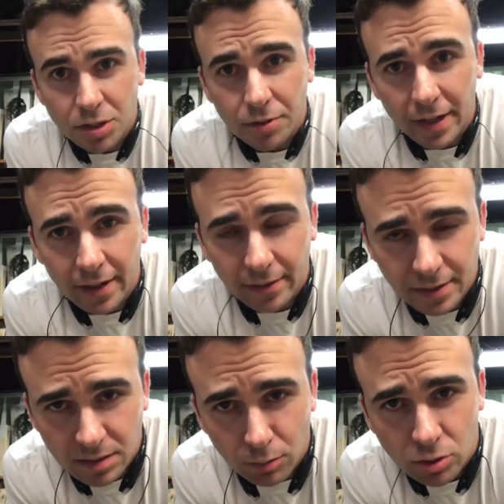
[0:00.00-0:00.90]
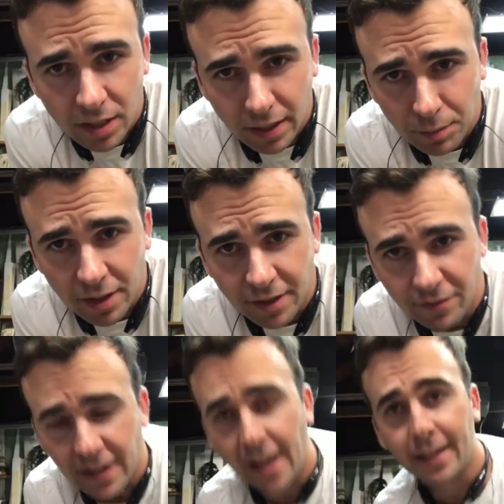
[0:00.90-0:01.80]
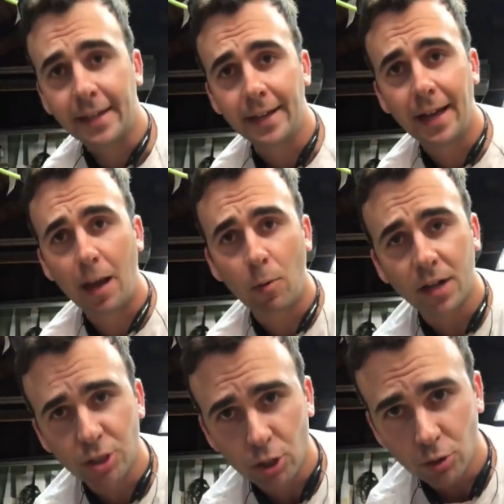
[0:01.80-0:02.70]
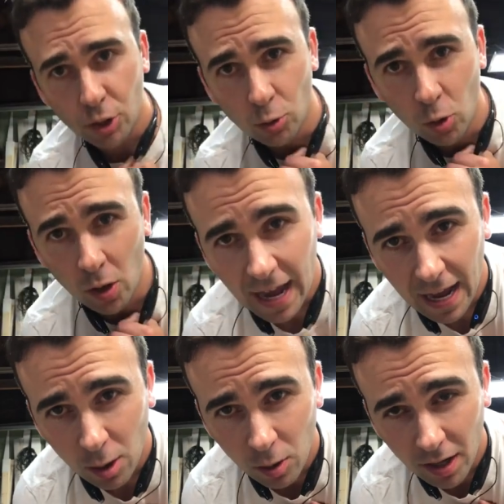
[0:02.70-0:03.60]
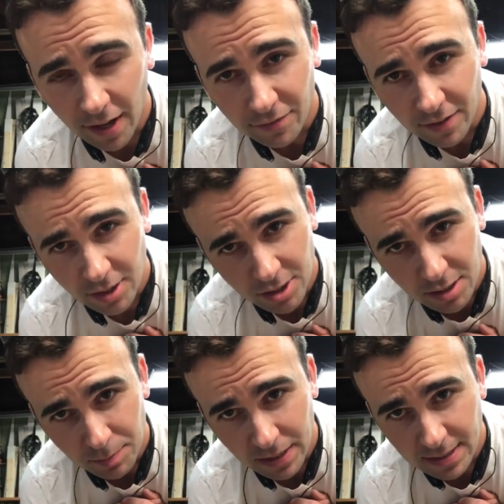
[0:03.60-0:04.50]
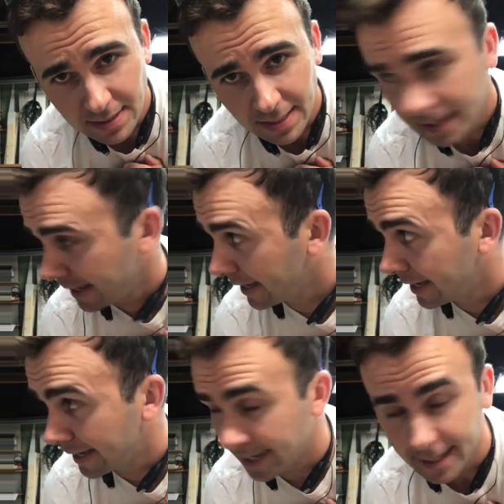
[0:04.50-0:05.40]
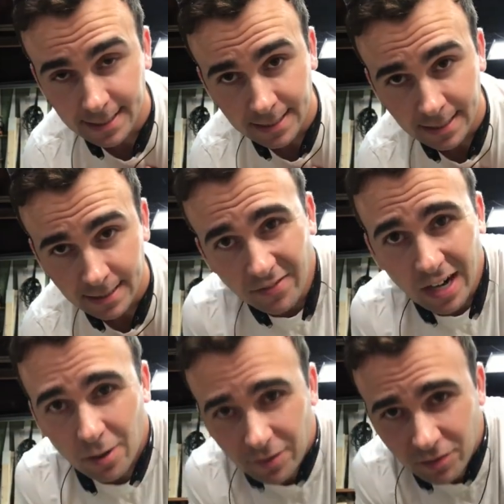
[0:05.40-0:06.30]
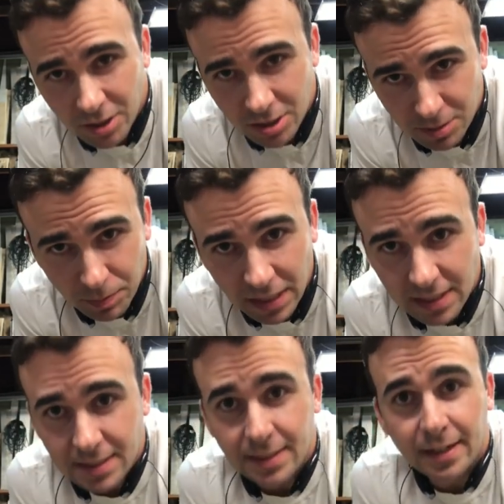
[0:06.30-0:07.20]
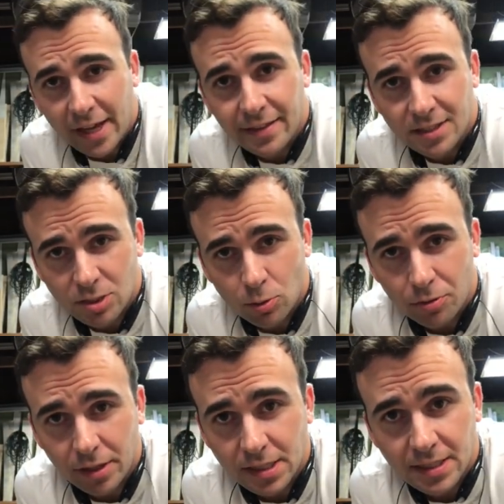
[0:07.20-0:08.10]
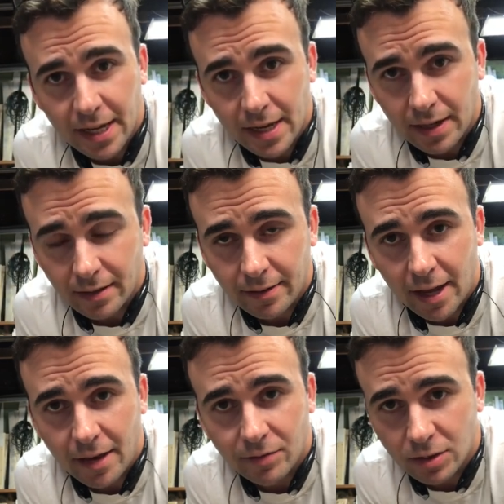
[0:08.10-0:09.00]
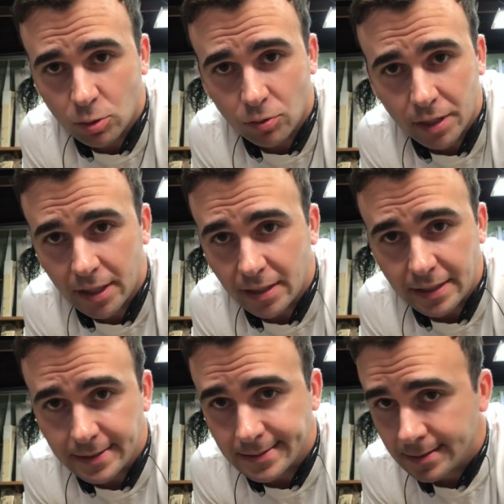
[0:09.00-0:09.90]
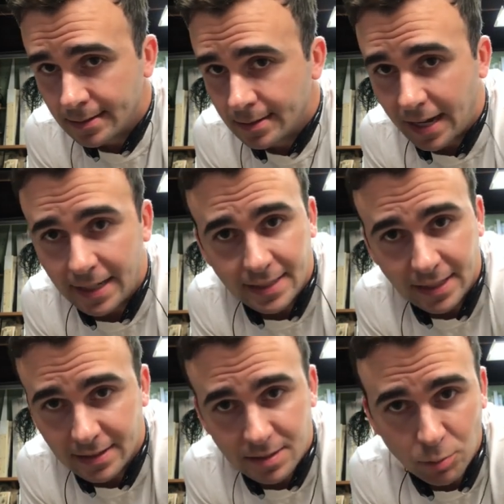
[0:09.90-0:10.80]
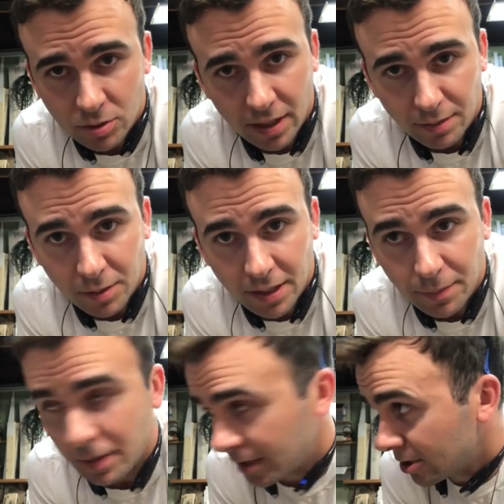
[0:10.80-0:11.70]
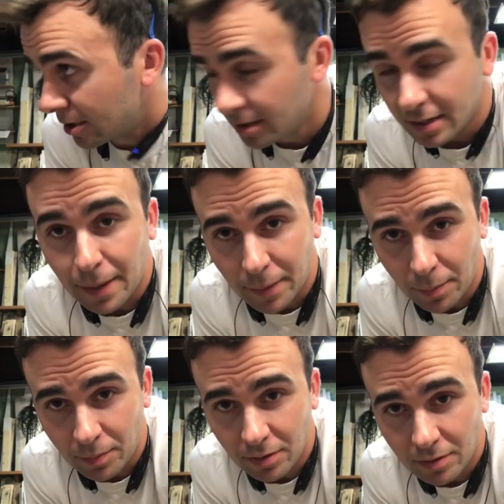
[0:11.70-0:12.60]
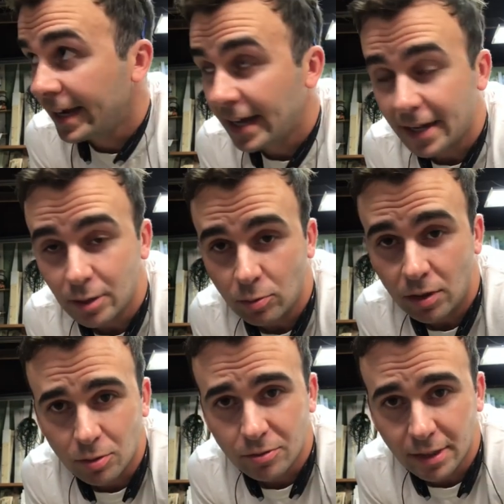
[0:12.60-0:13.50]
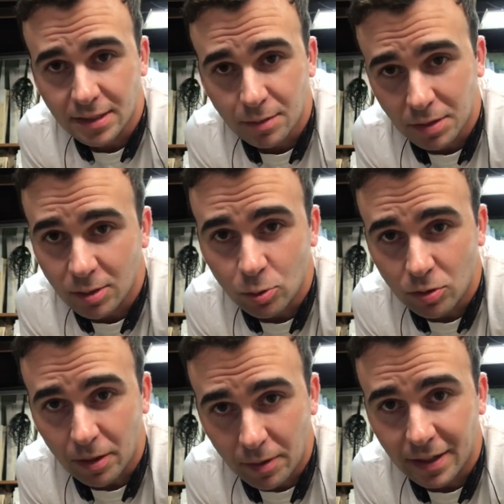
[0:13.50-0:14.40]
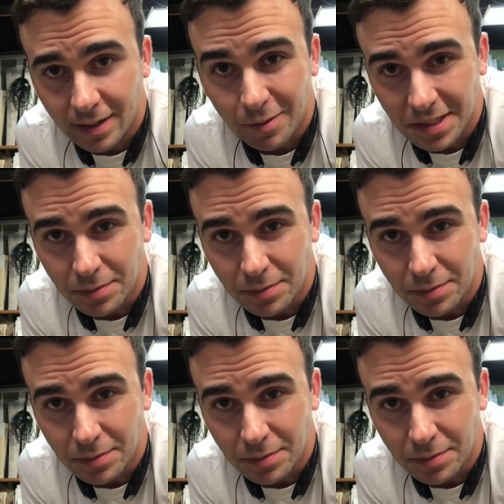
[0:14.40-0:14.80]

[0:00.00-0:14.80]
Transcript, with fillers: So this right here is the Mosaic Monday finale. I wanna show you how I finish this piece, and not even how I finish this piece. I wanna end this story saying that Victoria is not taking this Mosaic Monday picture. I'm up, I gotta, you know, create something cool. I want it